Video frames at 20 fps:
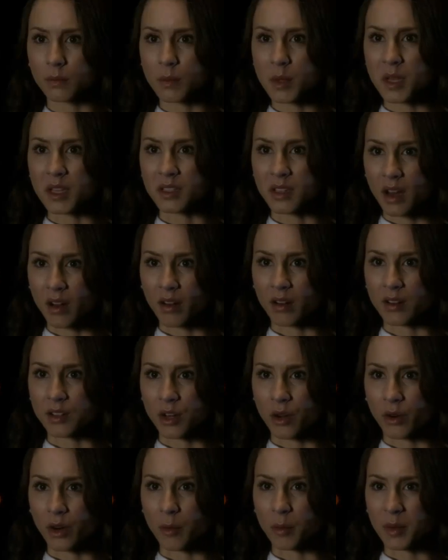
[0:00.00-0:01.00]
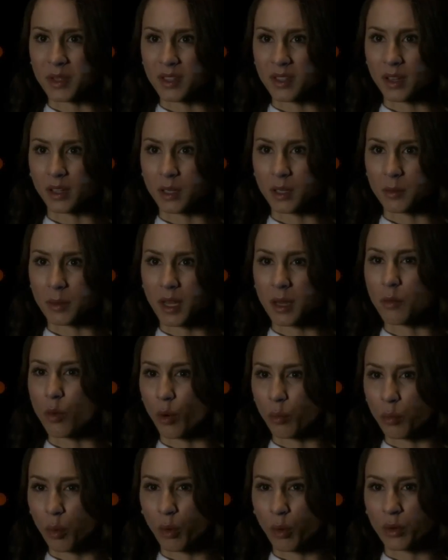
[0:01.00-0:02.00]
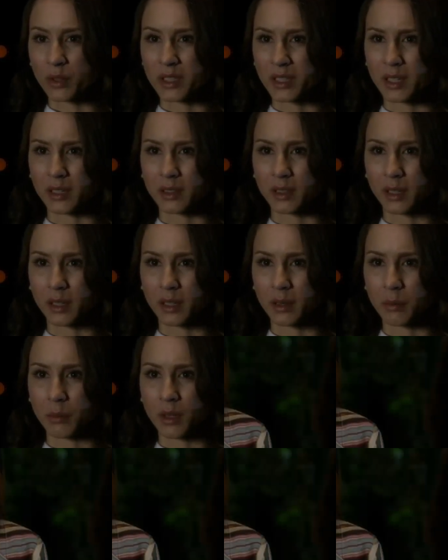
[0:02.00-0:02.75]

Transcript: Because Garrett showed up and suddenly it became more important to kill him.